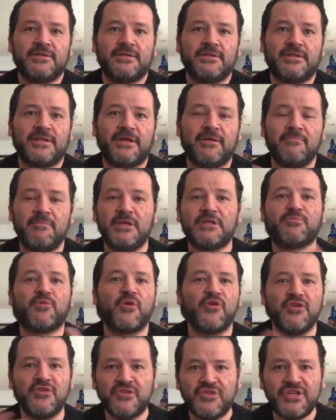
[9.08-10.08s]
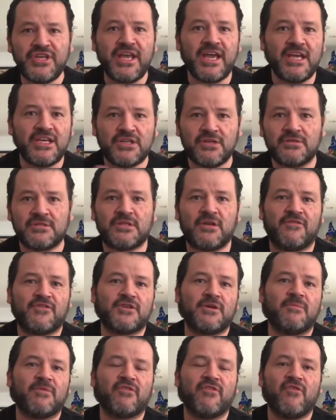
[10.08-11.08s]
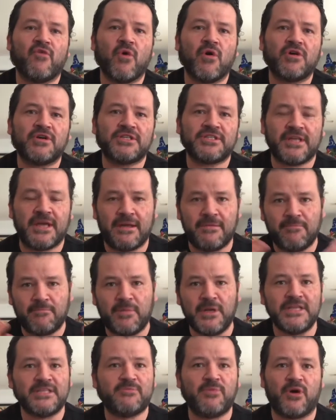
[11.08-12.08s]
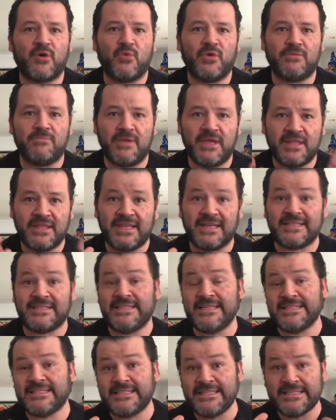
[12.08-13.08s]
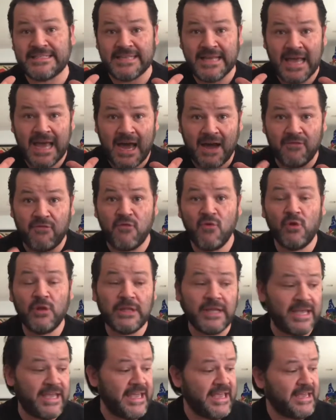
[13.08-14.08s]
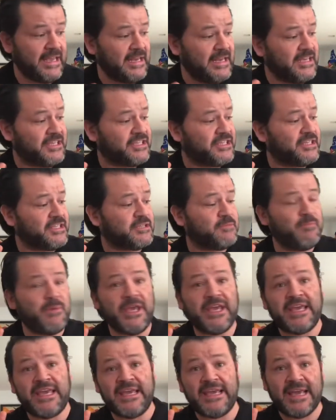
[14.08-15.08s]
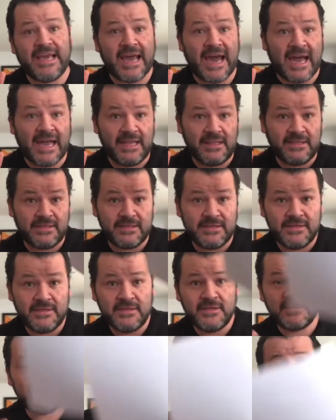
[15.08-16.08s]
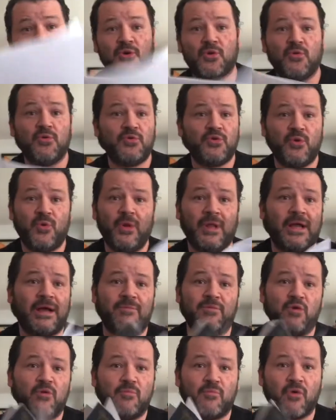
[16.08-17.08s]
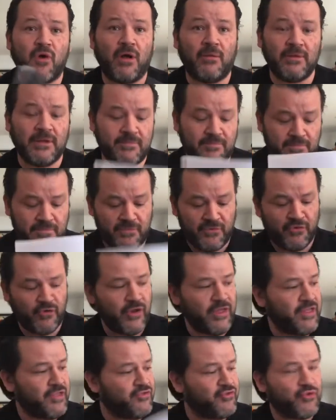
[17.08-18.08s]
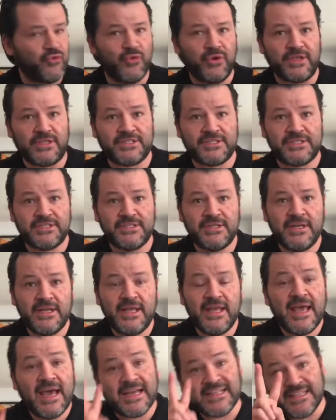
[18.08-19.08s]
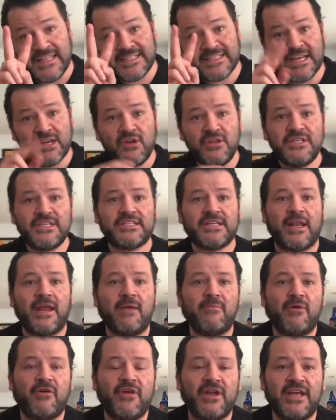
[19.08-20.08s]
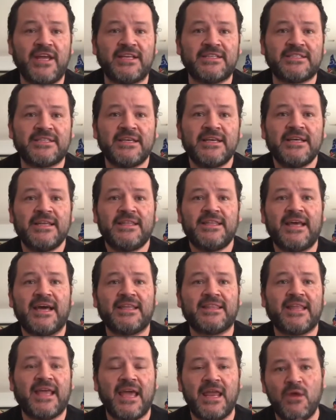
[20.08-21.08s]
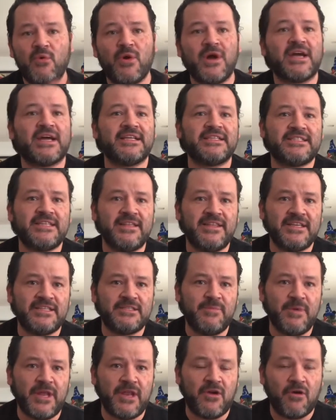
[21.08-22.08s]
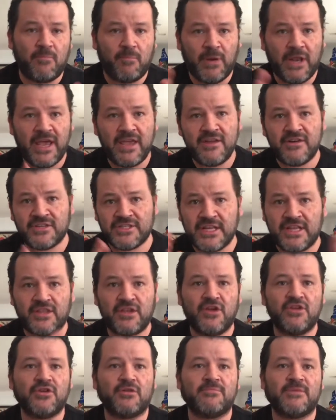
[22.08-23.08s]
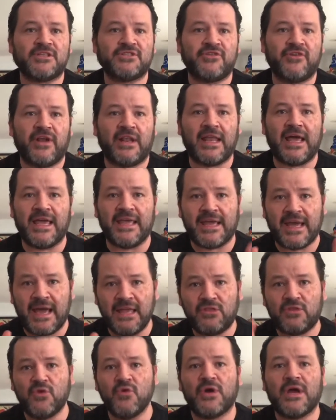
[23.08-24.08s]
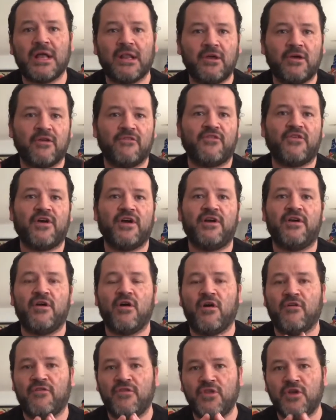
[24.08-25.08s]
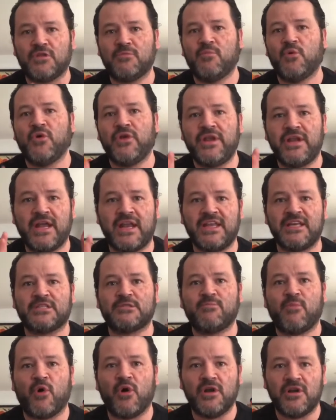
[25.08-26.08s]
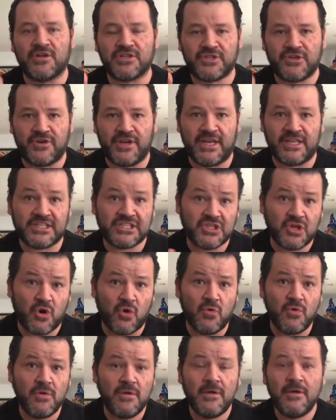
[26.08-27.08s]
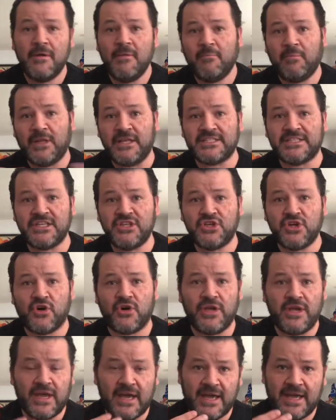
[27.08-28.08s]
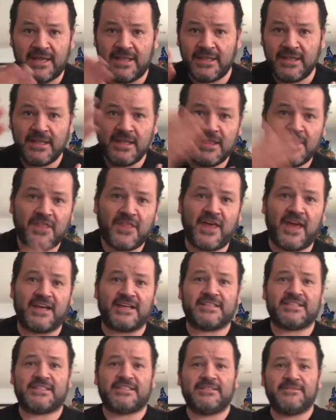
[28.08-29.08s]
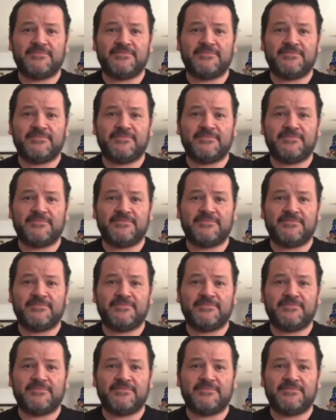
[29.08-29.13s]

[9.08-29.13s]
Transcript: mispronunciations of some of the words, and please bear with me that this is a full English speaking guide, so you will have no problem reading through it. And the second disclaimer is that anyone can see this video, players and Dungeon Master alike. I took a lot of care of not putting any spoilers on it, so please enjoy and thanks.